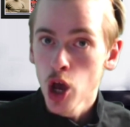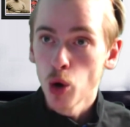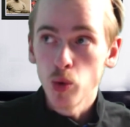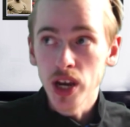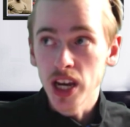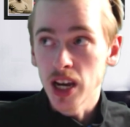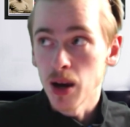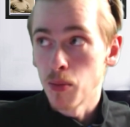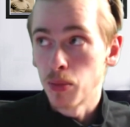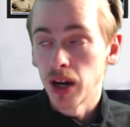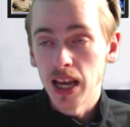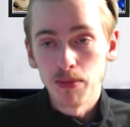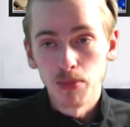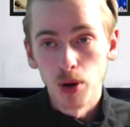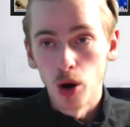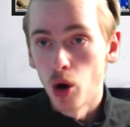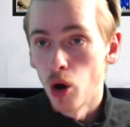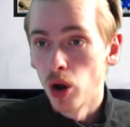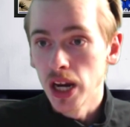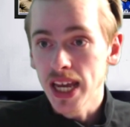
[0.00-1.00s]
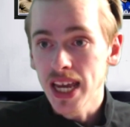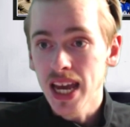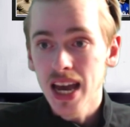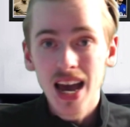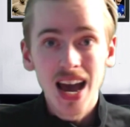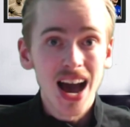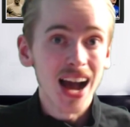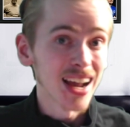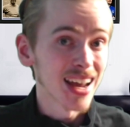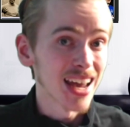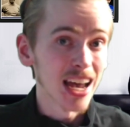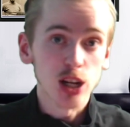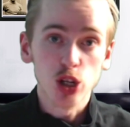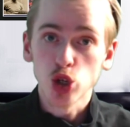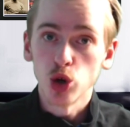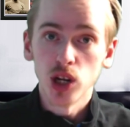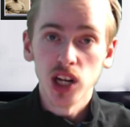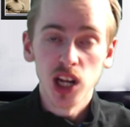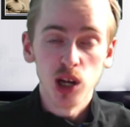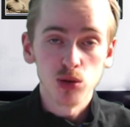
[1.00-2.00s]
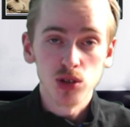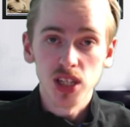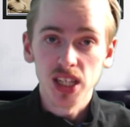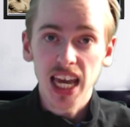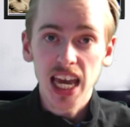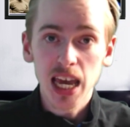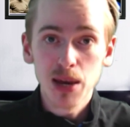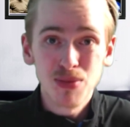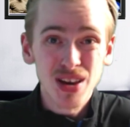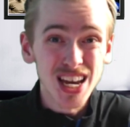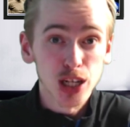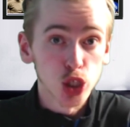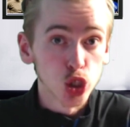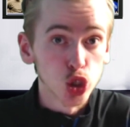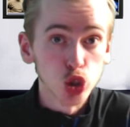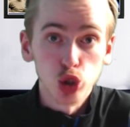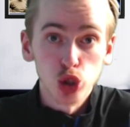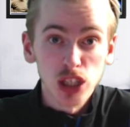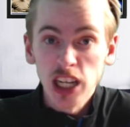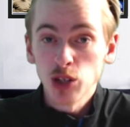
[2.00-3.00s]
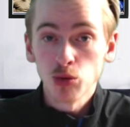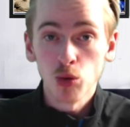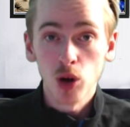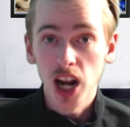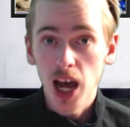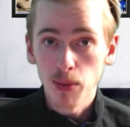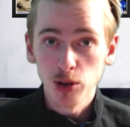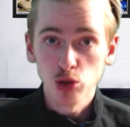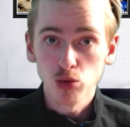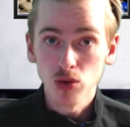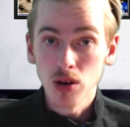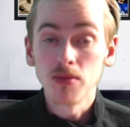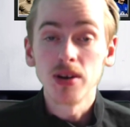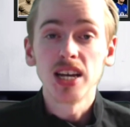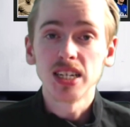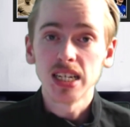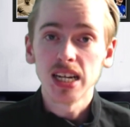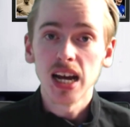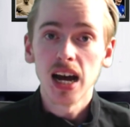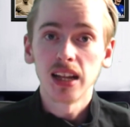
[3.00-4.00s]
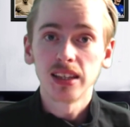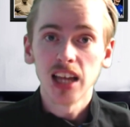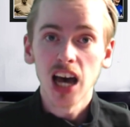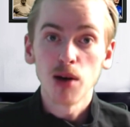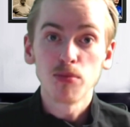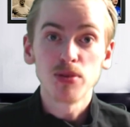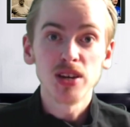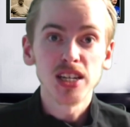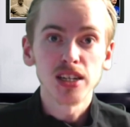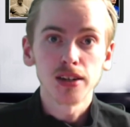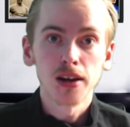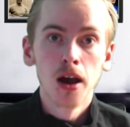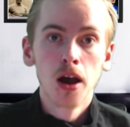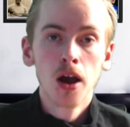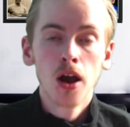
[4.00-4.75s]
We can play poorly and get something out of the game. It just is what happens with Merseyside derbies.